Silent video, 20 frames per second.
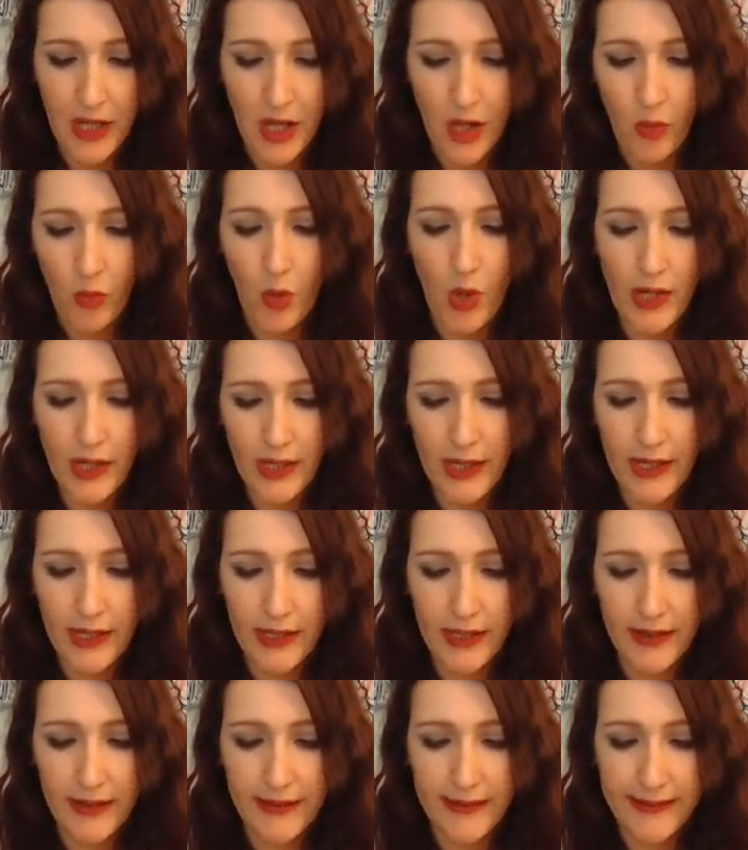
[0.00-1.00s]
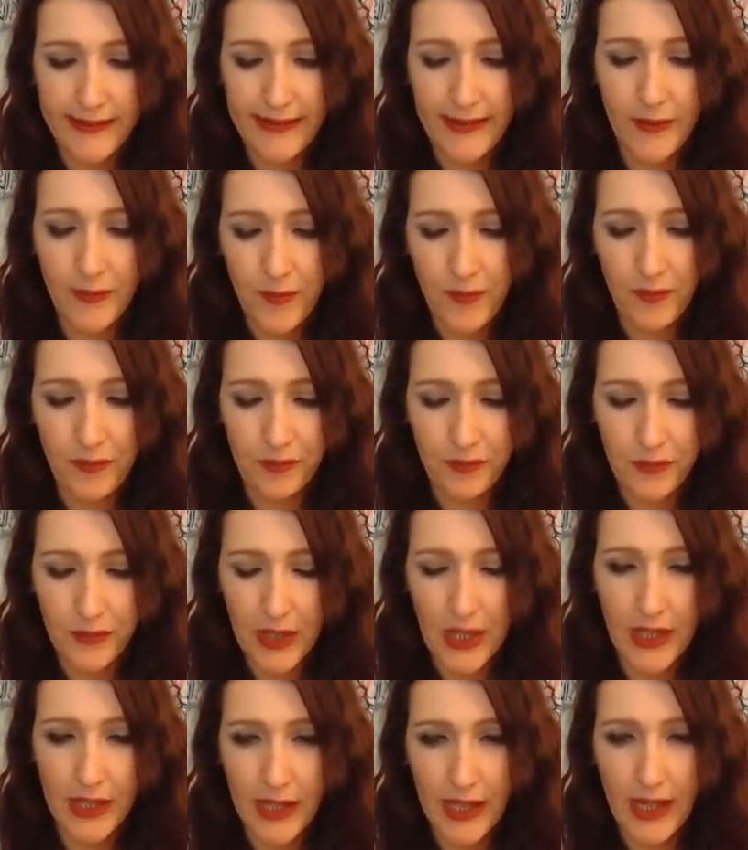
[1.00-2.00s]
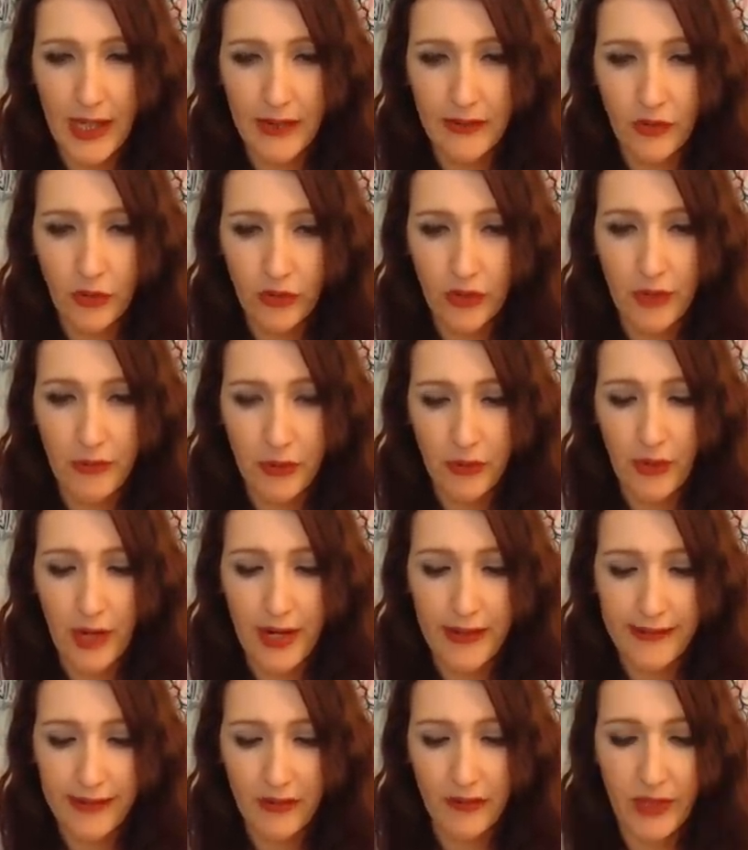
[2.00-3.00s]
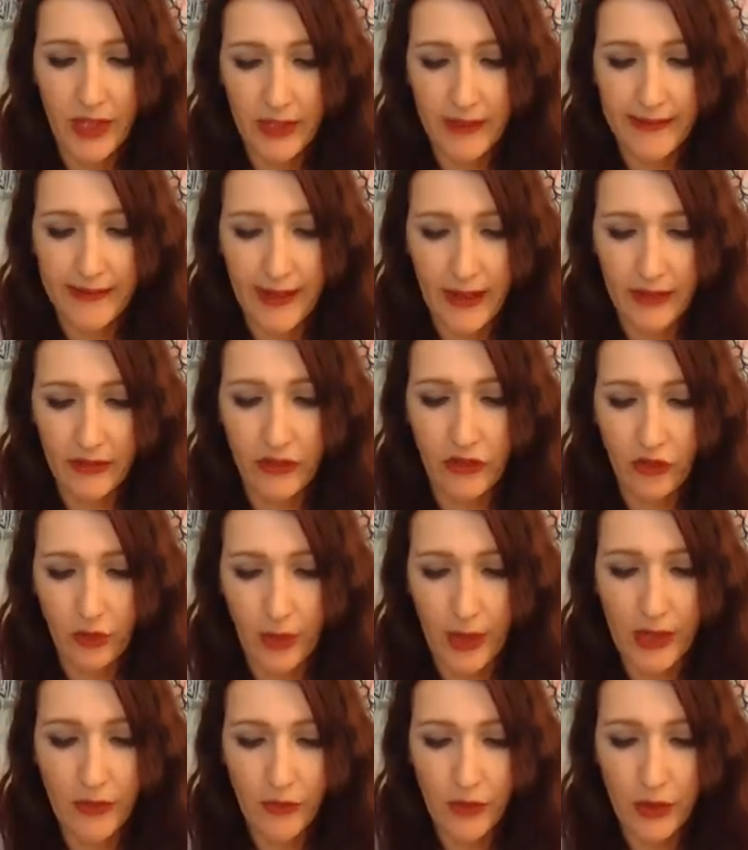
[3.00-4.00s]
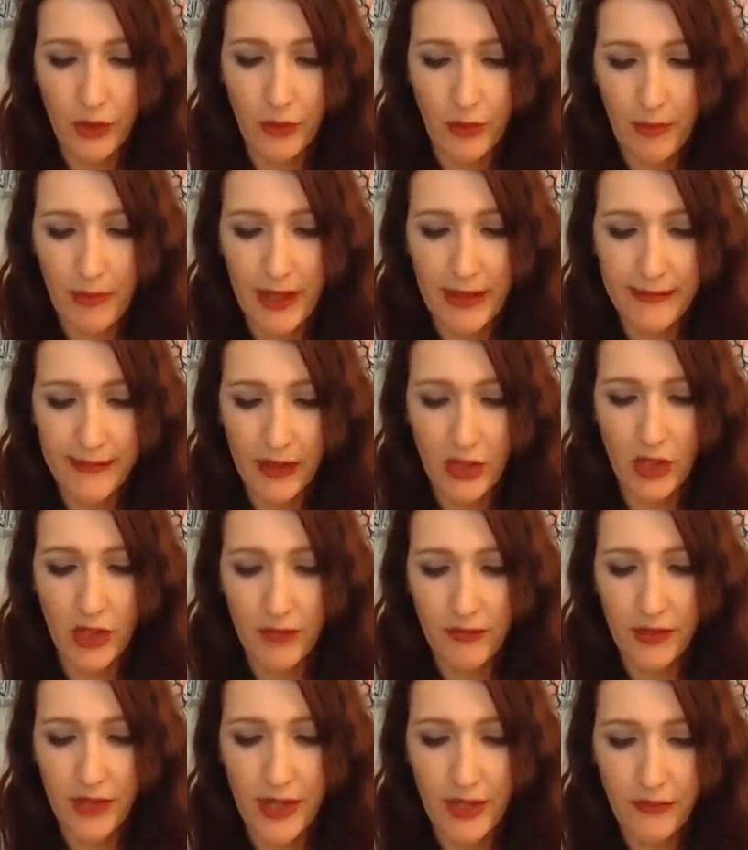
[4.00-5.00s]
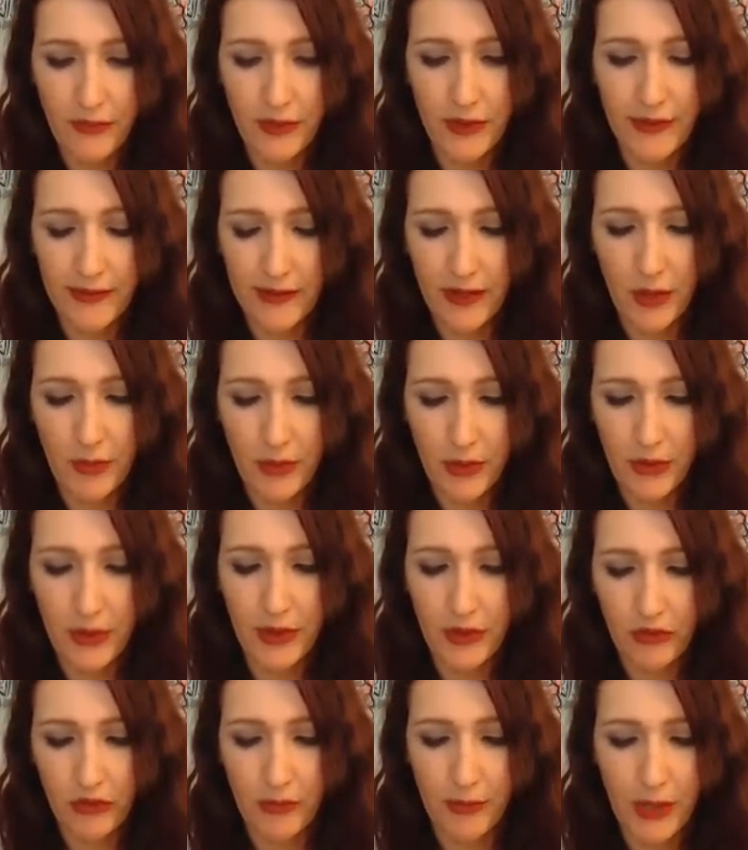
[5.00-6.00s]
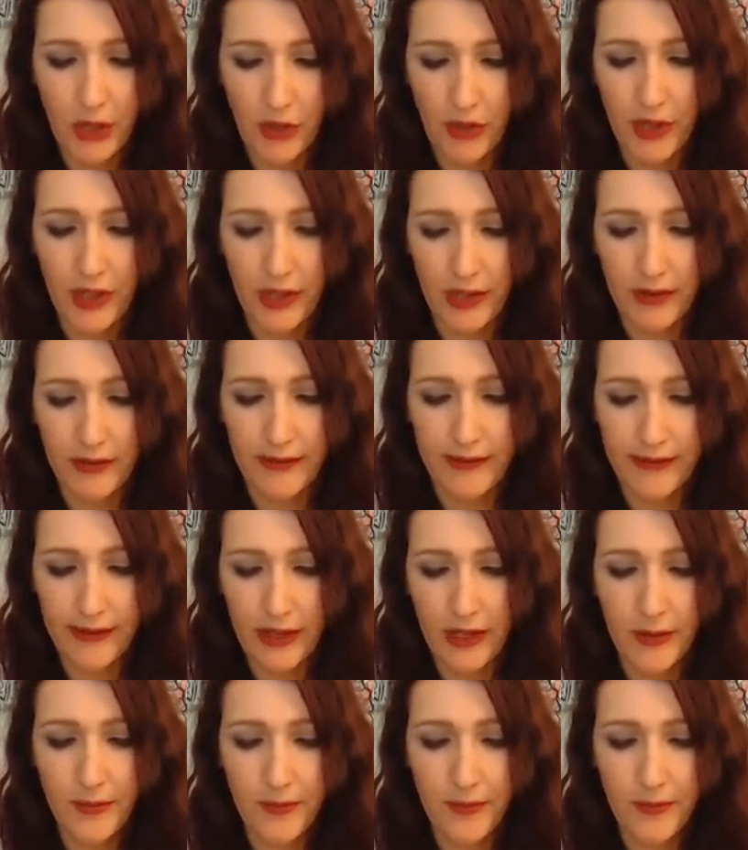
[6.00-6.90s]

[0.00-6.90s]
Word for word: what is Cancer, Sun, Rising, Venus sign strength for the romantic love life for this time period? Show me the card I need to see.